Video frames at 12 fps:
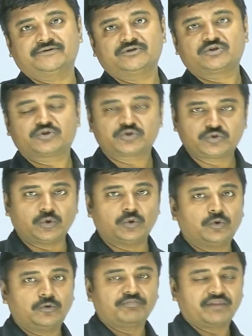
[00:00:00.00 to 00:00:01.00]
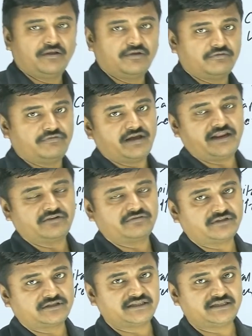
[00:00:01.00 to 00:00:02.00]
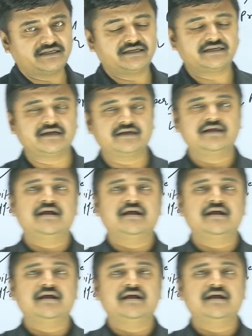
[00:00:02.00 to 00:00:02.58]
So whenever there